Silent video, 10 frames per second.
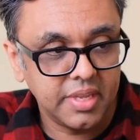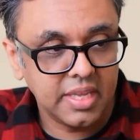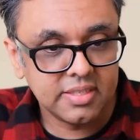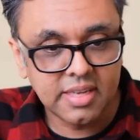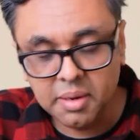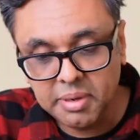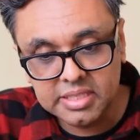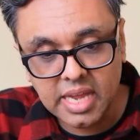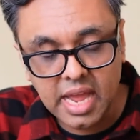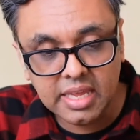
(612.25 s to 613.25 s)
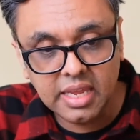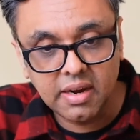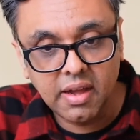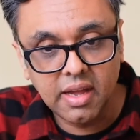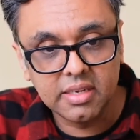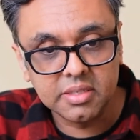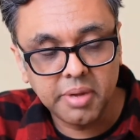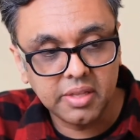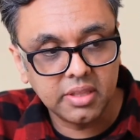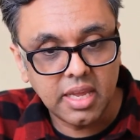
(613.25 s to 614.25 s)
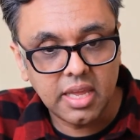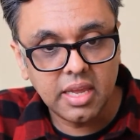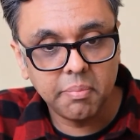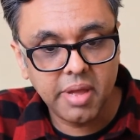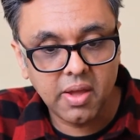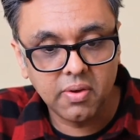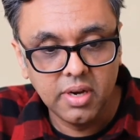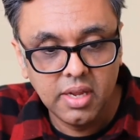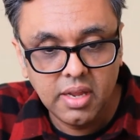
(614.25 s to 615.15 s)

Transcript: It's not about tacking it on. It's about thinking about